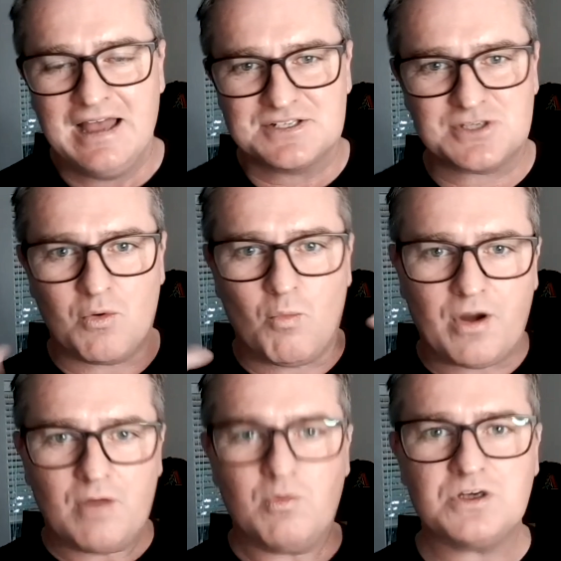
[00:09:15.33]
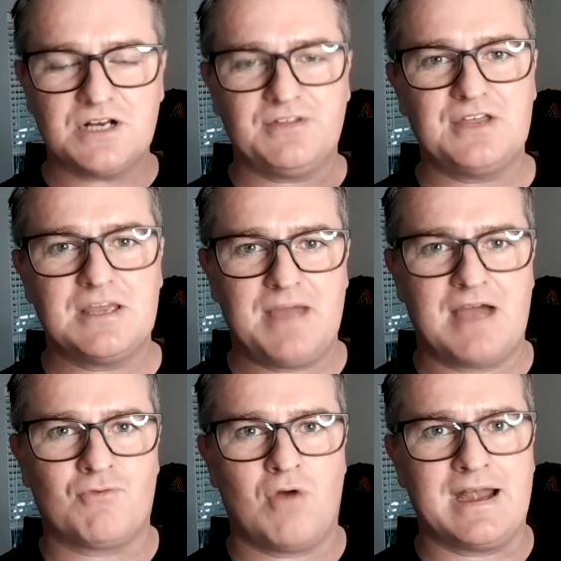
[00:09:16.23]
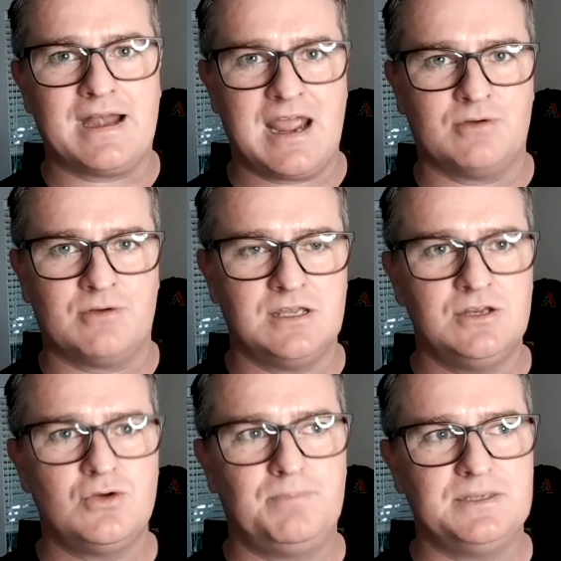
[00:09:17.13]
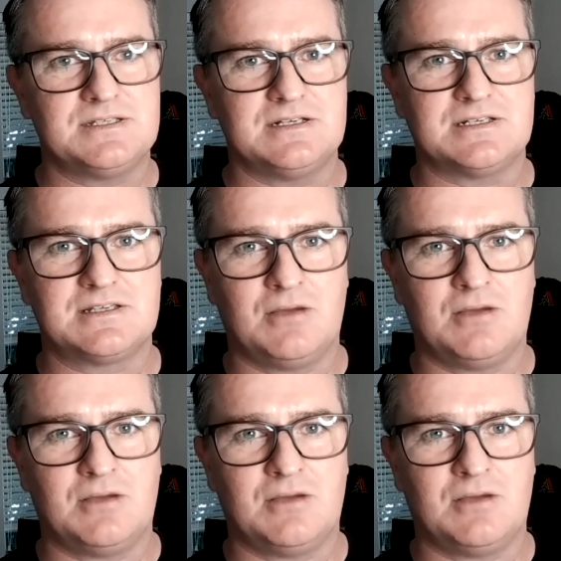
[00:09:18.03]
So what I want you to think about right now is in your business,